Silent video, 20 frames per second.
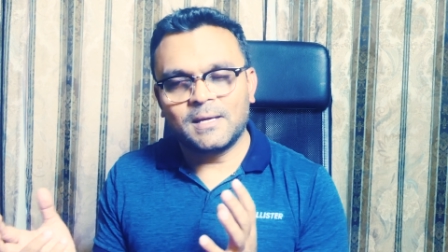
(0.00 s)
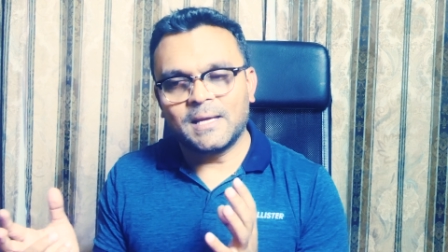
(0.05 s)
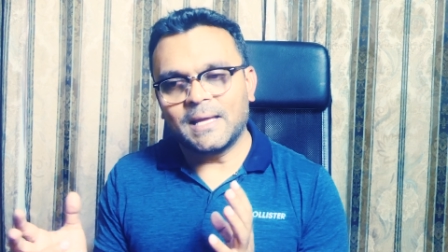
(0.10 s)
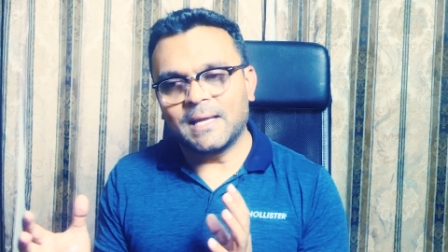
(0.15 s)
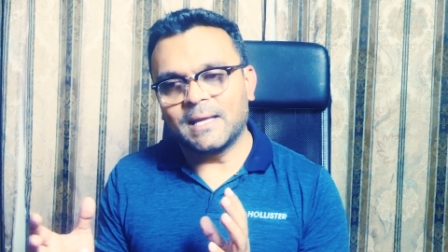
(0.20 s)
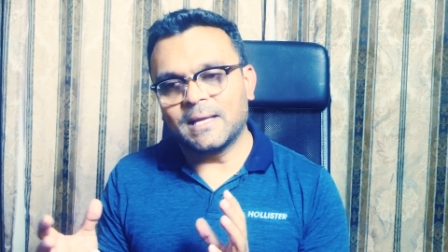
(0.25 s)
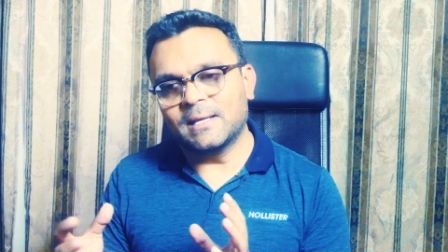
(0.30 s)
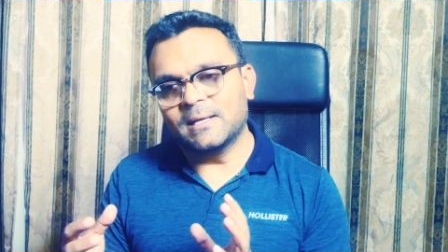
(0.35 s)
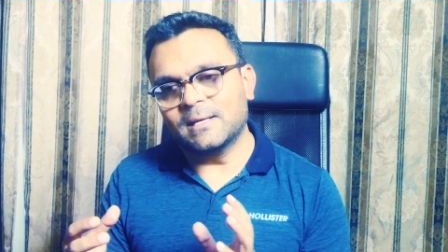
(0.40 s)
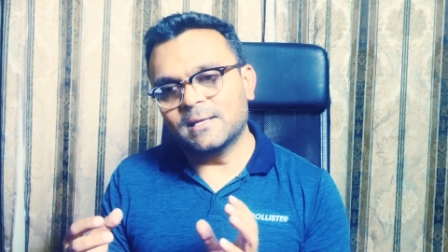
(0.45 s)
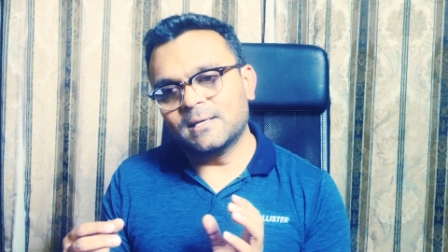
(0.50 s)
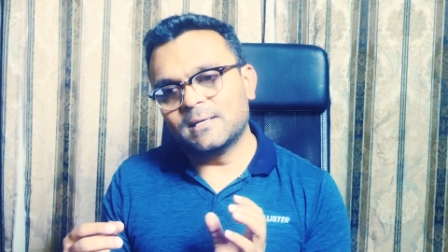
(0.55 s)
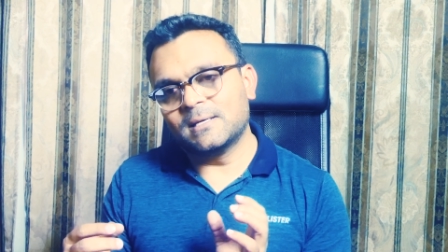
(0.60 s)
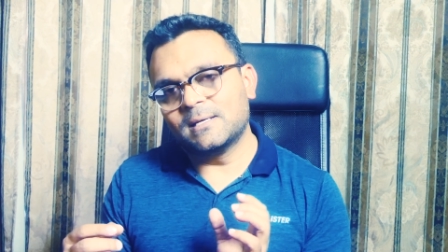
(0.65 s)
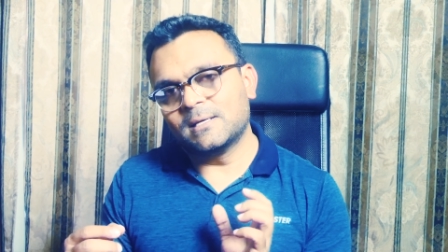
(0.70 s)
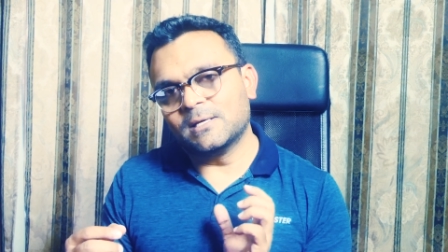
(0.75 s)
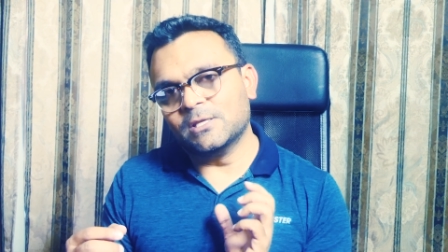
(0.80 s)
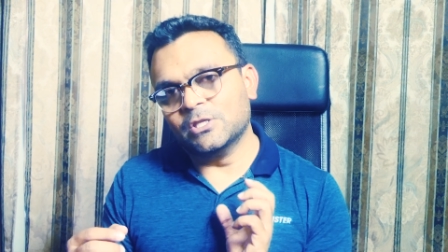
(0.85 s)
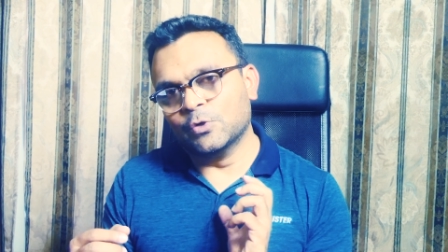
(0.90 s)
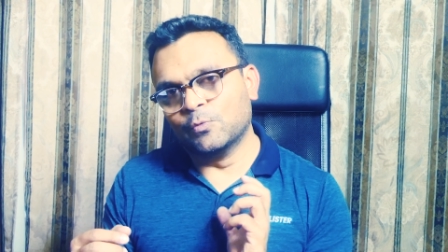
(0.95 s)
and
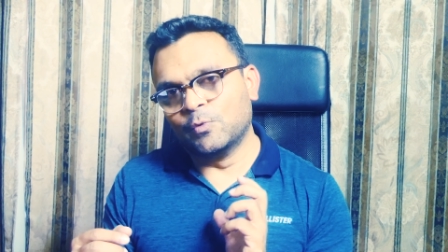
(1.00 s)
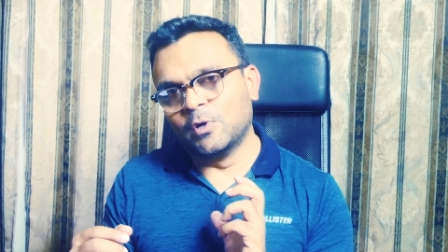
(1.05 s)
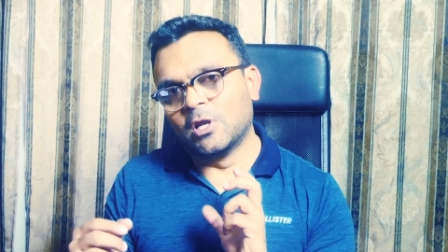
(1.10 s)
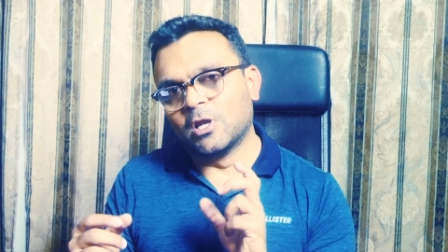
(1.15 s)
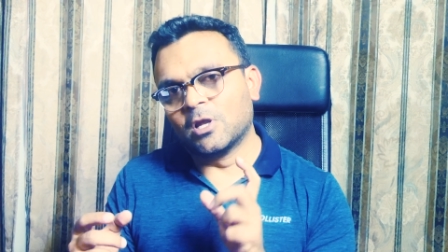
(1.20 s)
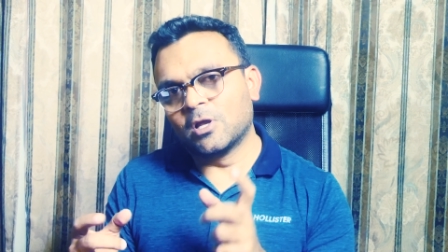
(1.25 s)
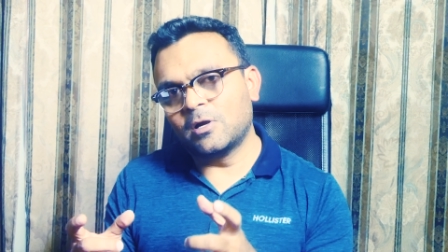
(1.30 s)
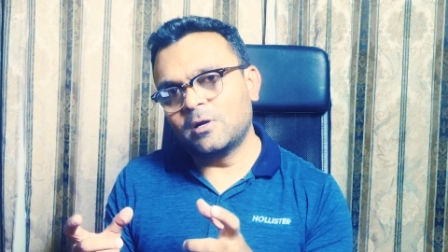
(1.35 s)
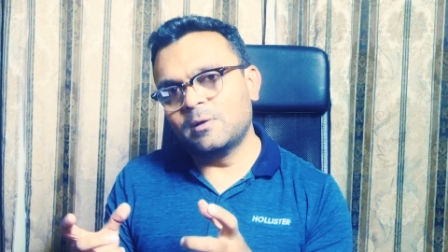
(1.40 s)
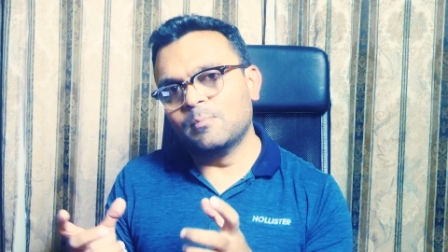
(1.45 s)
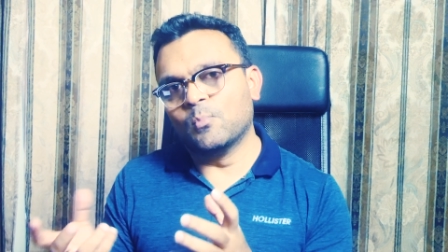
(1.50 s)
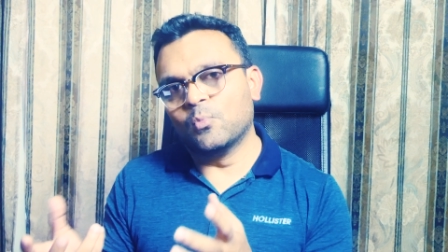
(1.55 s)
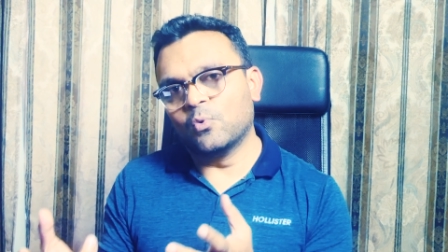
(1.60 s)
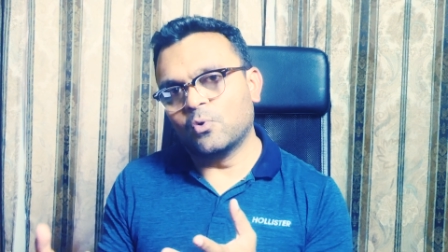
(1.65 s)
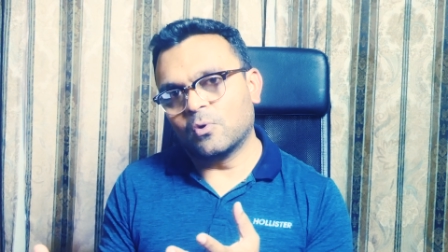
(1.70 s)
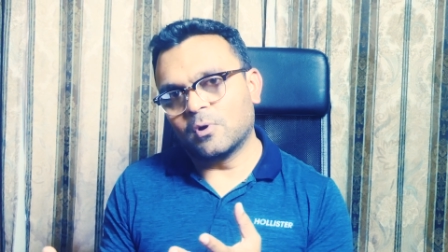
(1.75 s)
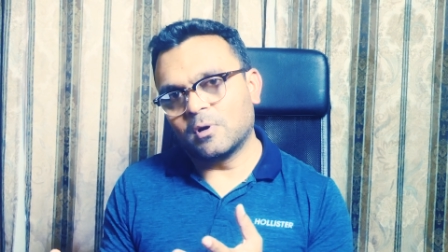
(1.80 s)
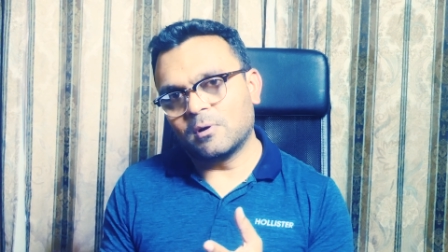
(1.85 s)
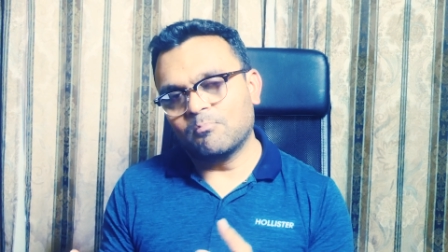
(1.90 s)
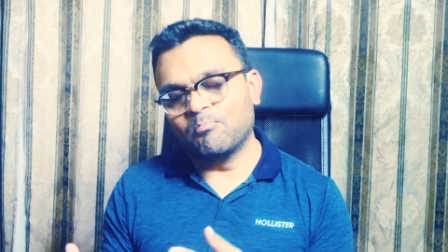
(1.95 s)
you will learn
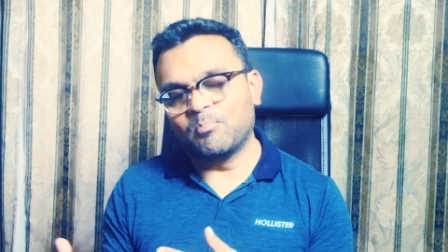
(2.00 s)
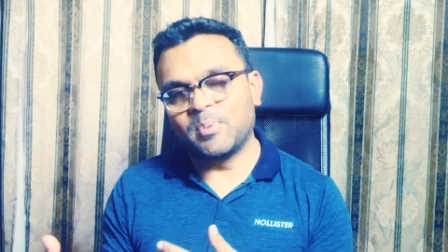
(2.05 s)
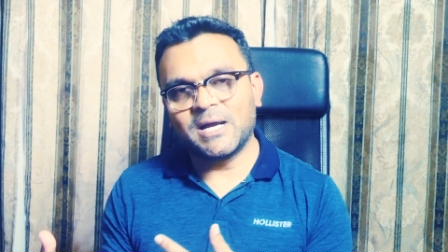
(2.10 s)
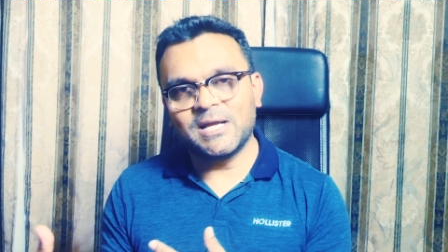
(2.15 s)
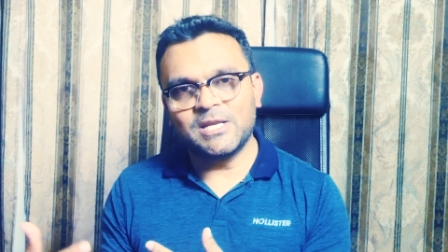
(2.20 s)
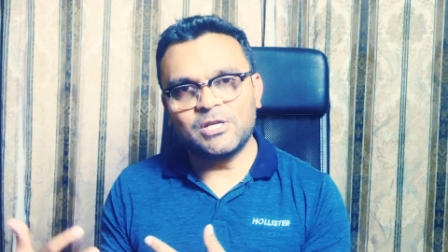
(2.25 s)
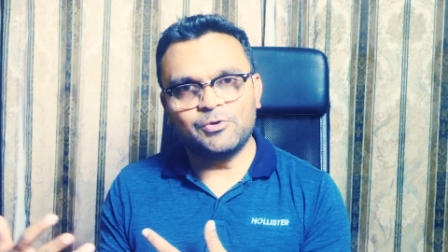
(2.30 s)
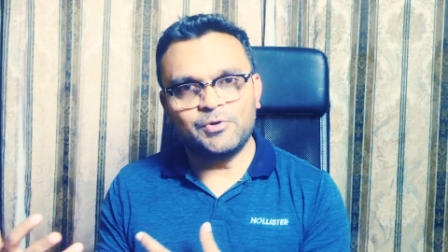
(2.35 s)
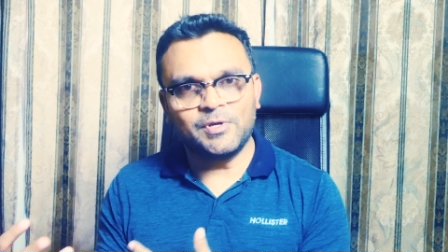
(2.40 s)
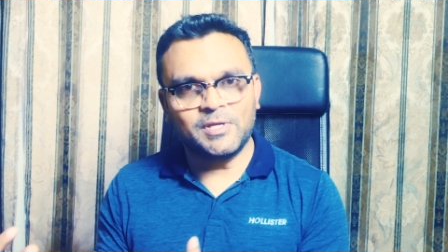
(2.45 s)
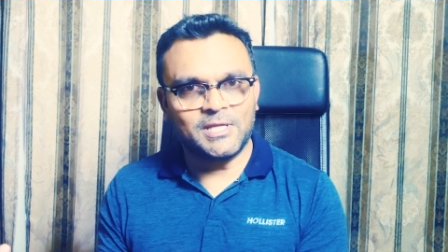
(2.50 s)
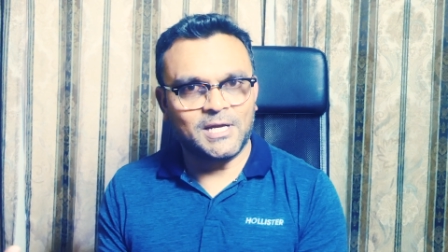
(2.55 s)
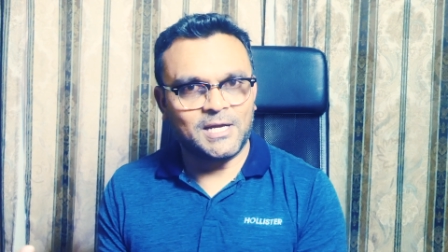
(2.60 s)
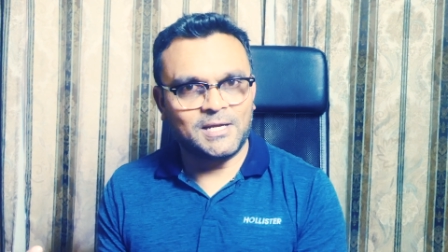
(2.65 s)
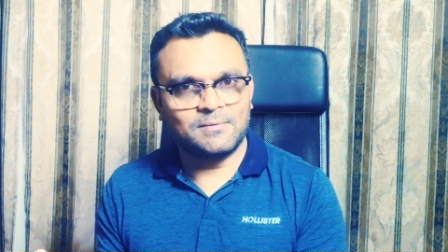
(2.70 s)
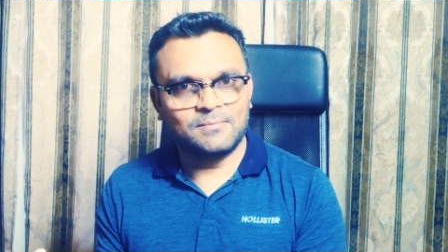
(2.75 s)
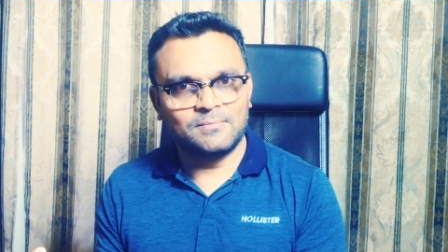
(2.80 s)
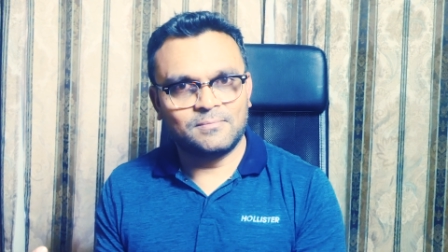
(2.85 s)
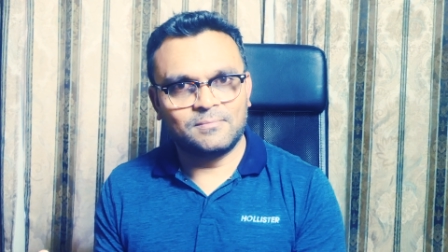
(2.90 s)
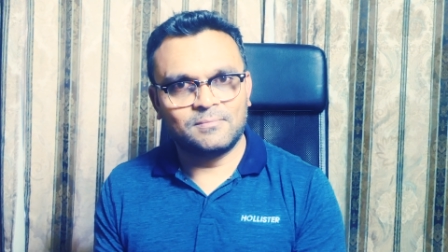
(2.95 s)
more by doing
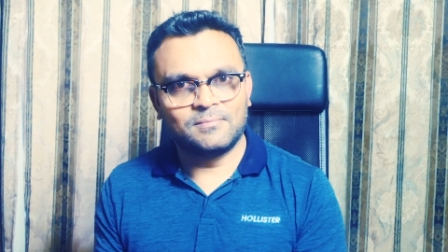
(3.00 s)
that